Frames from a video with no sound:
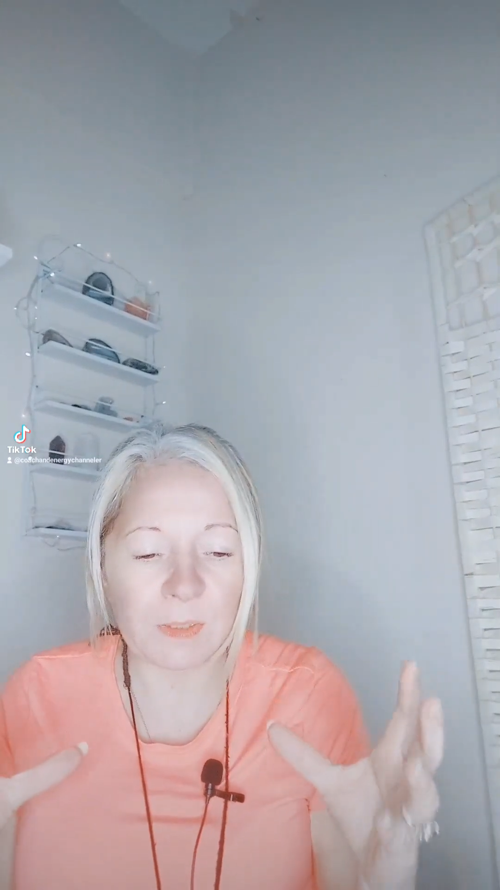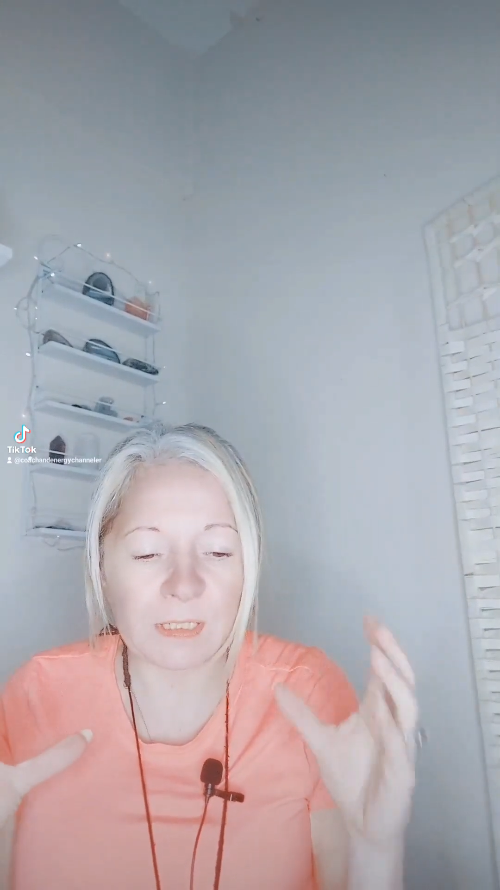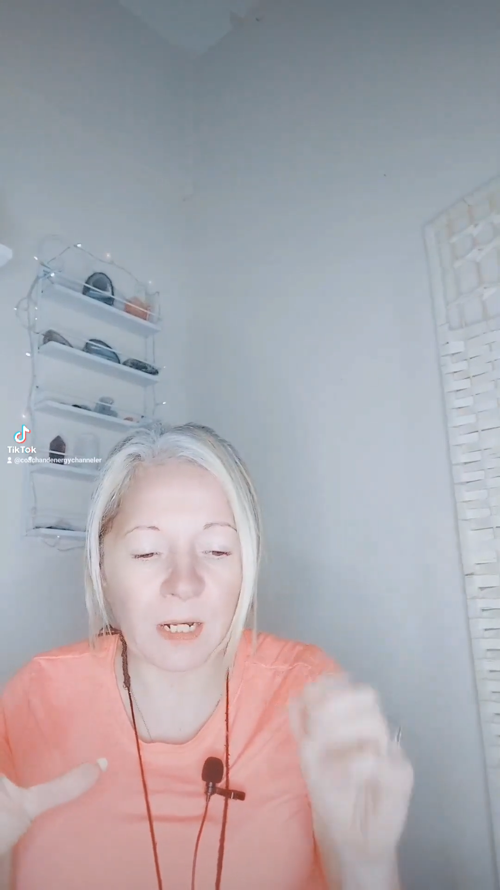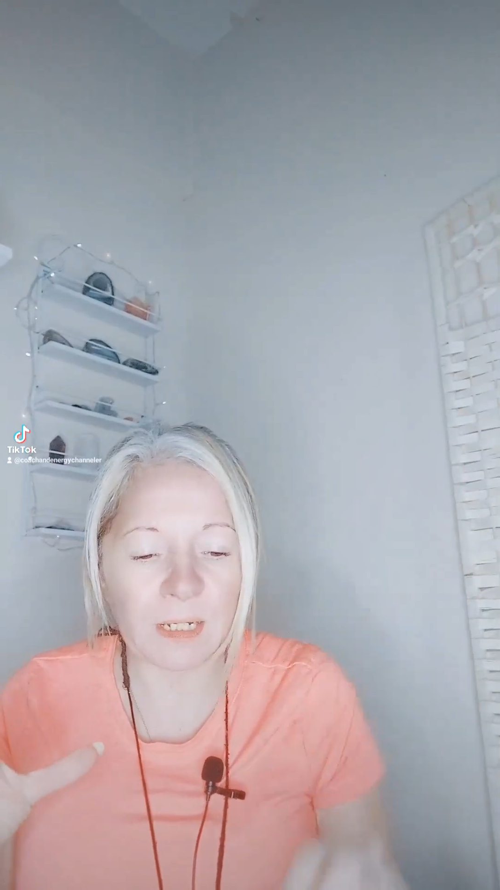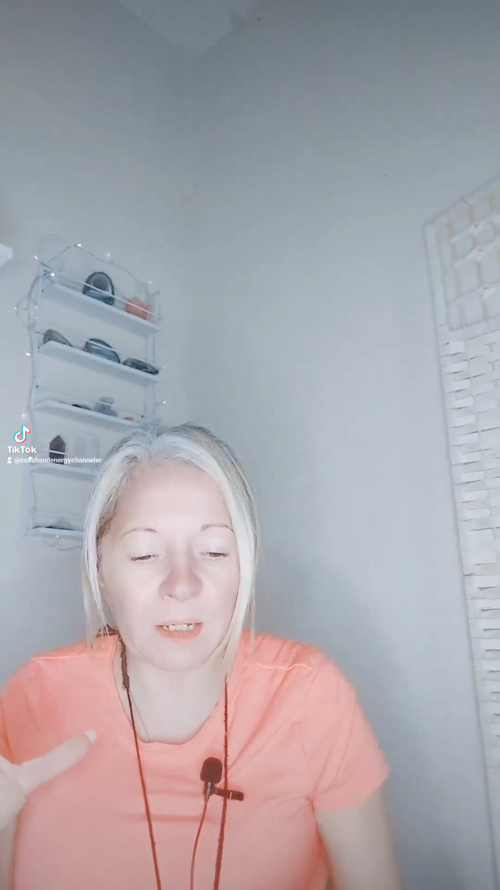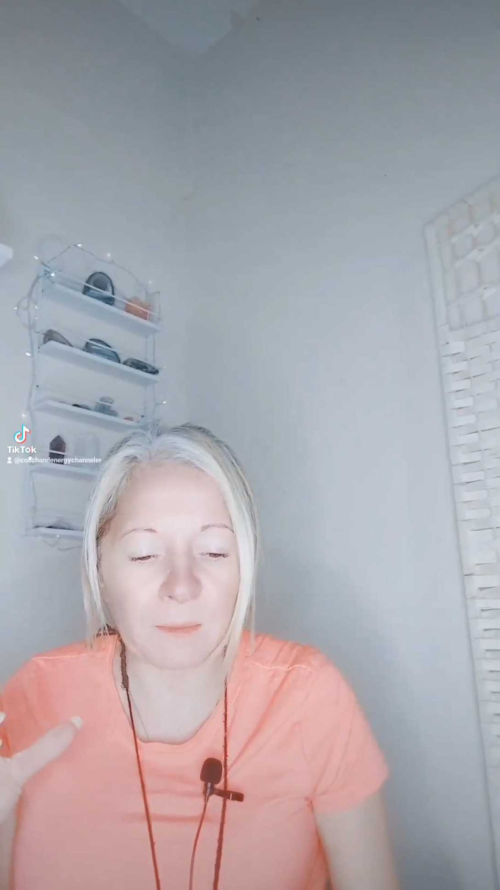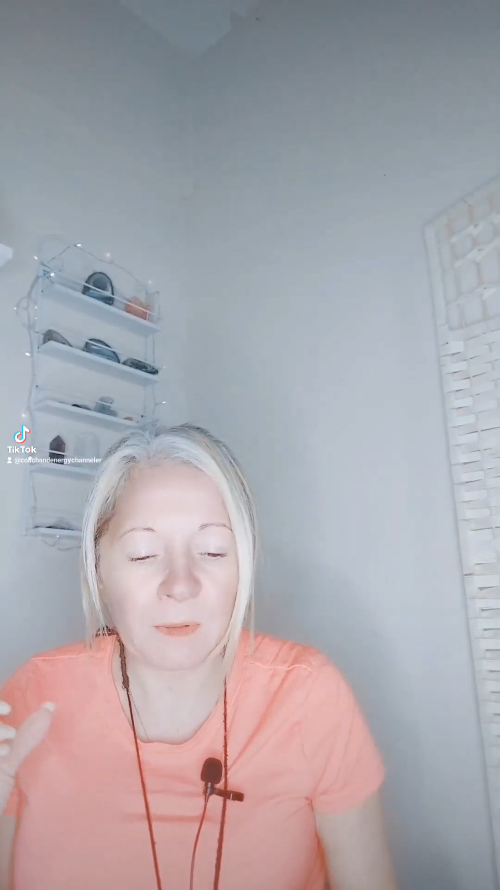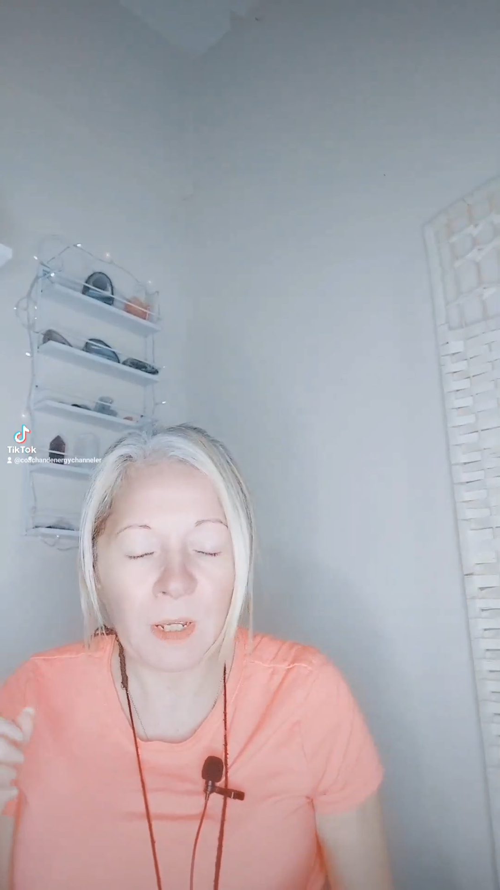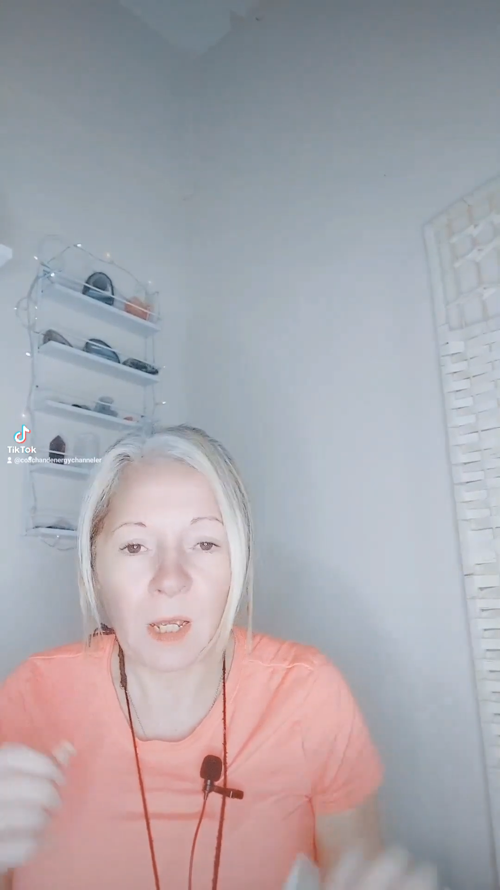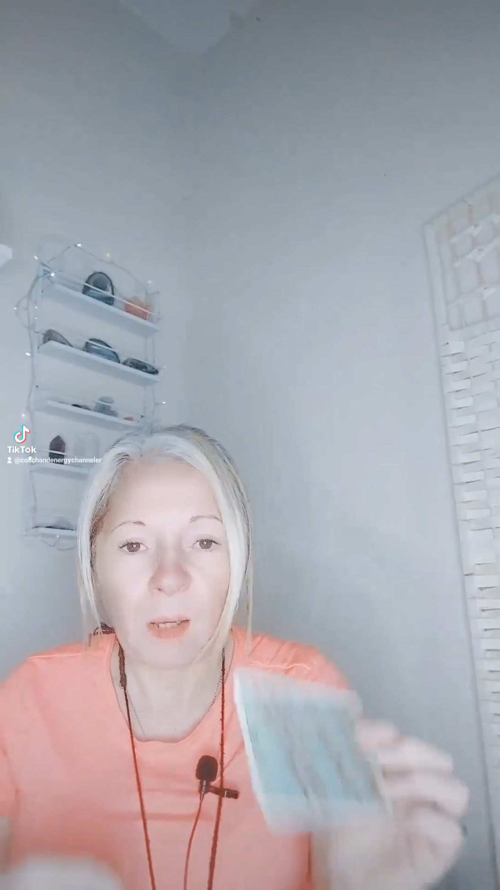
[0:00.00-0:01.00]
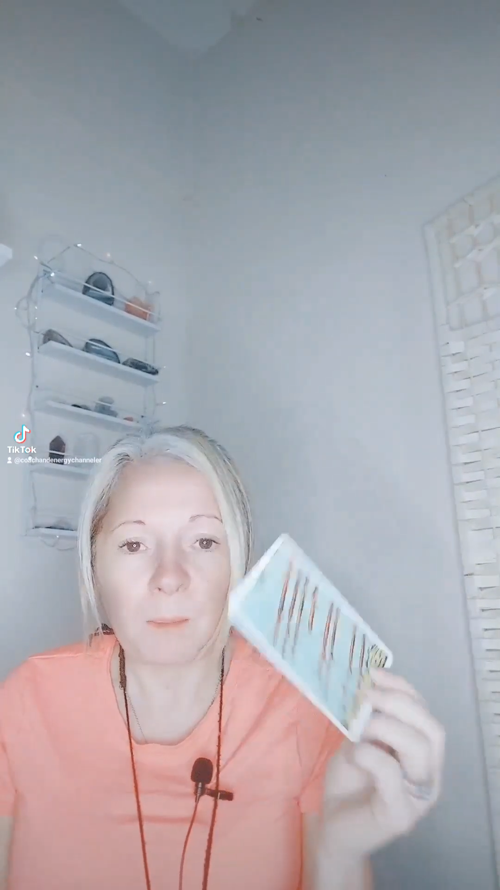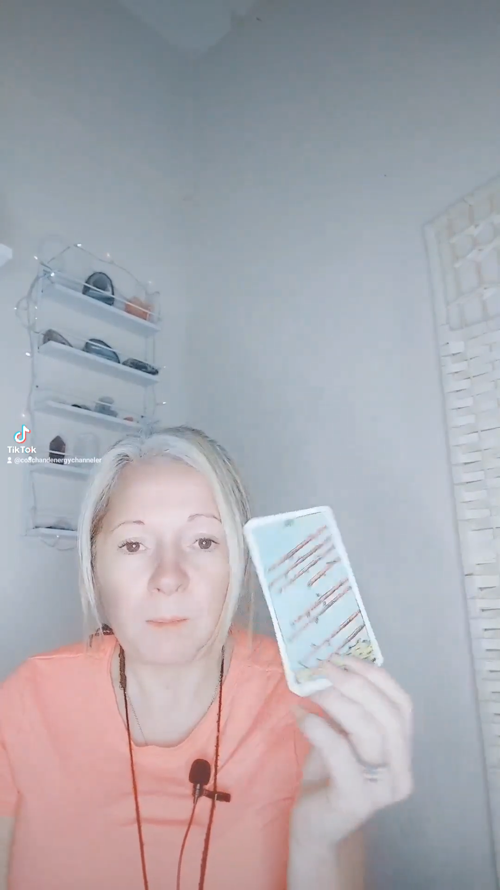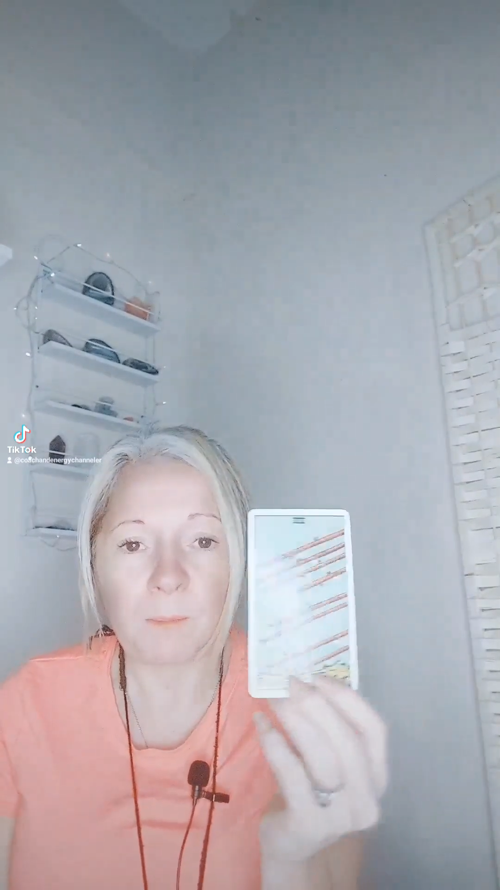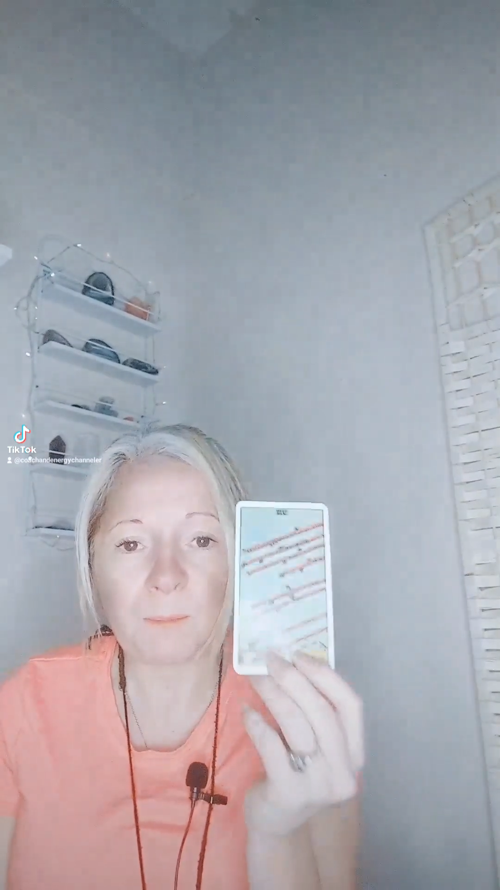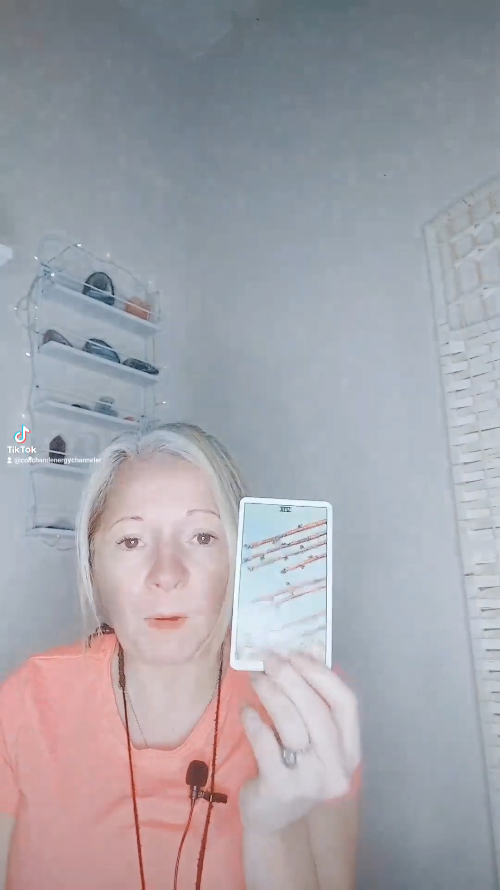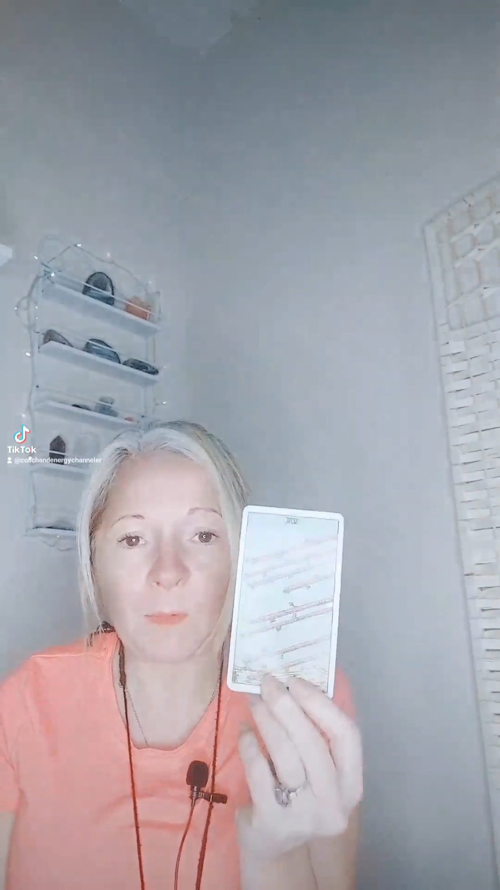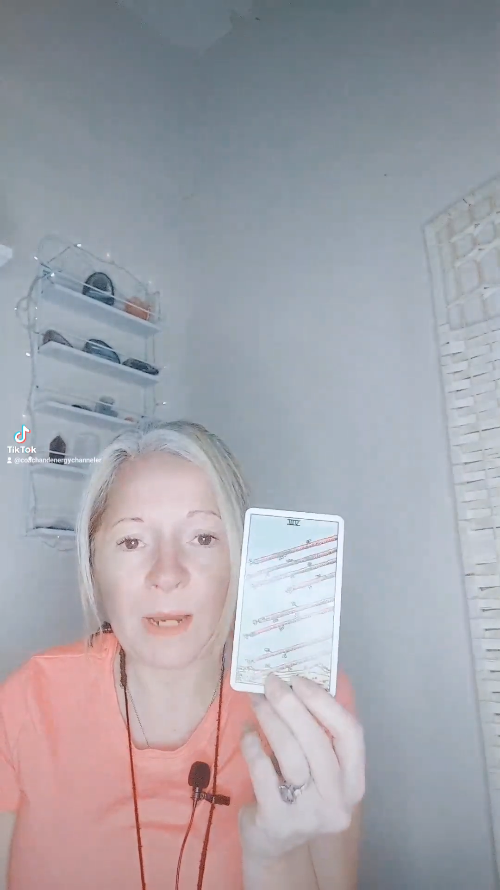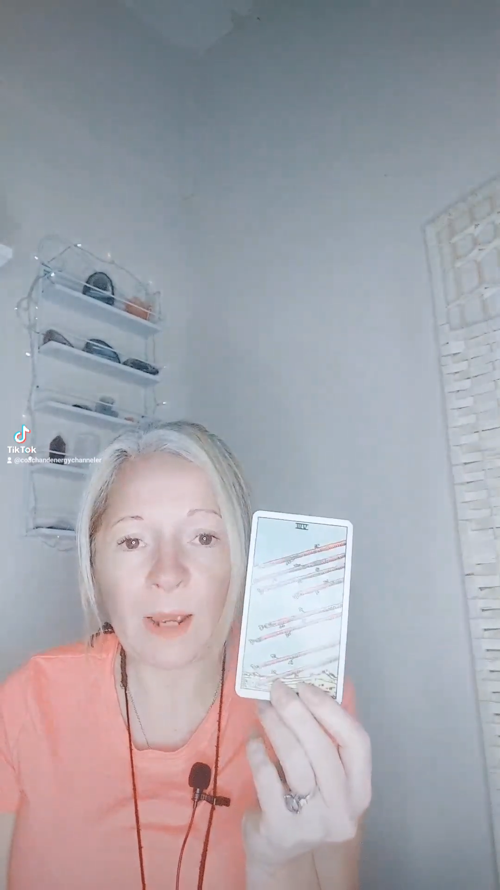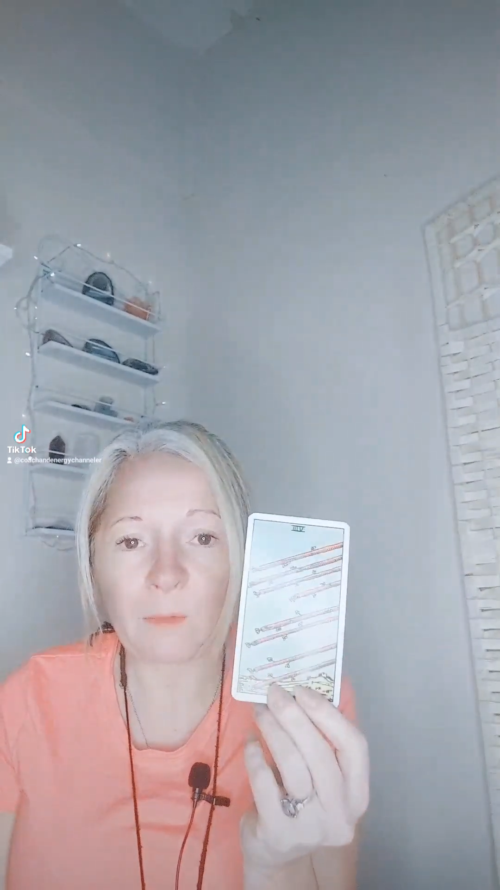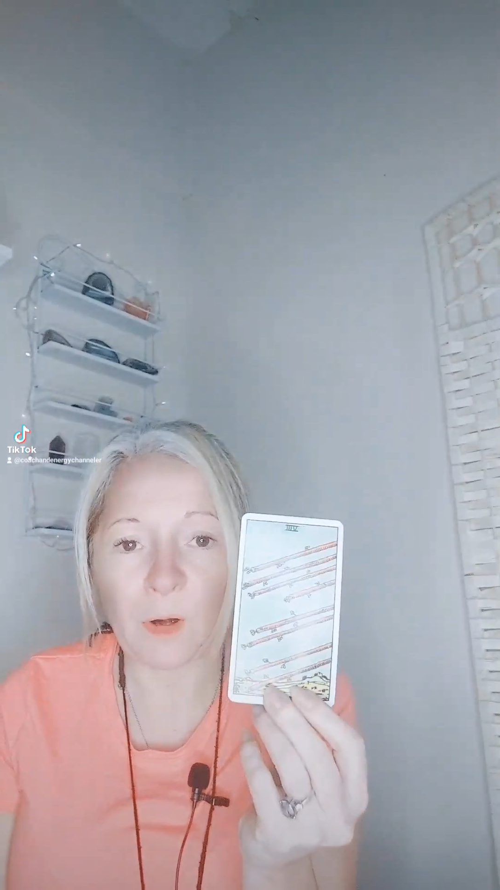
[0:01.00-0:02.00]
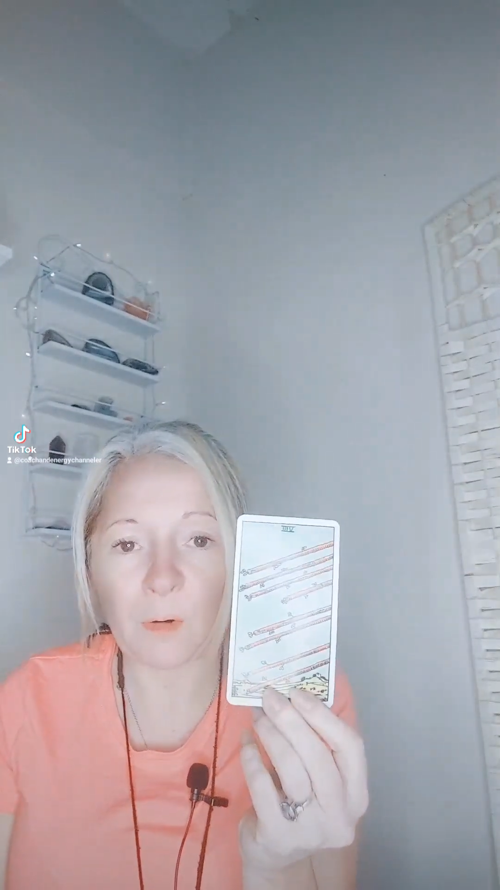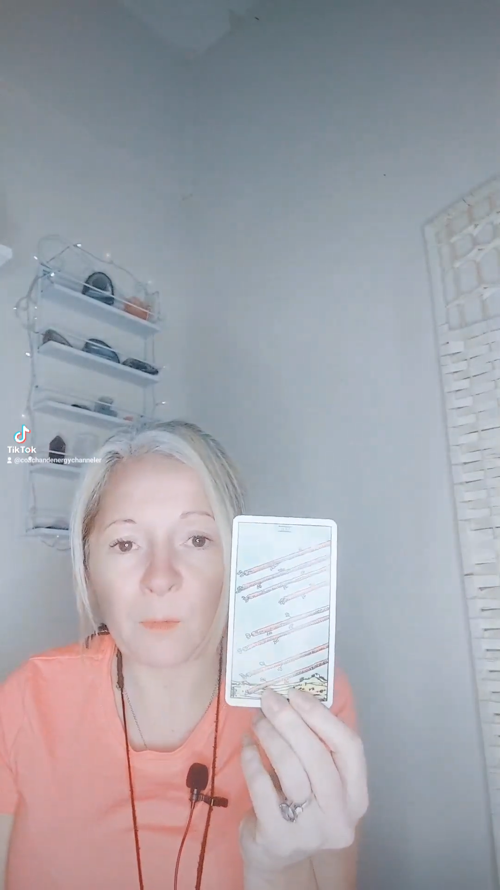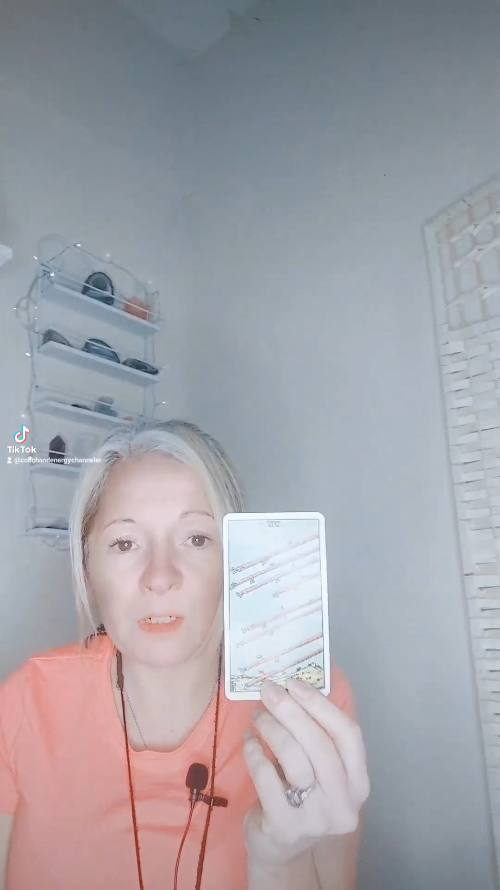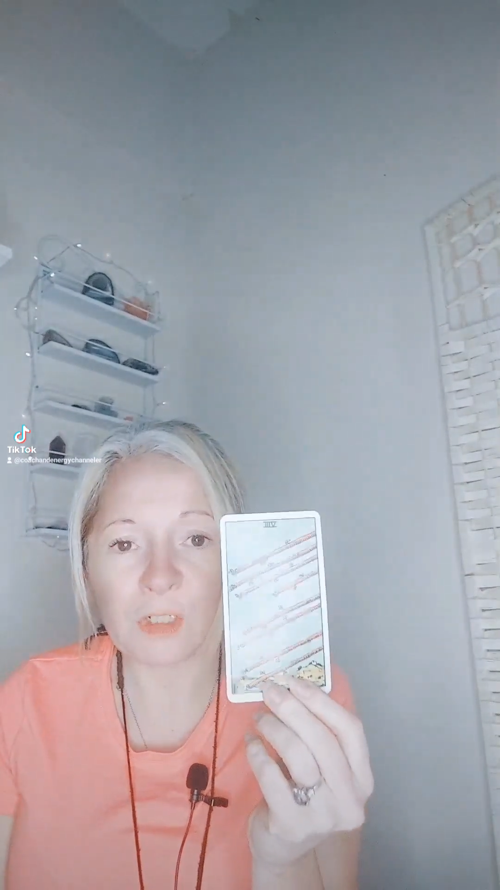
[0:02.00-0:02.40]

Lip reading: It's like a bow and arrow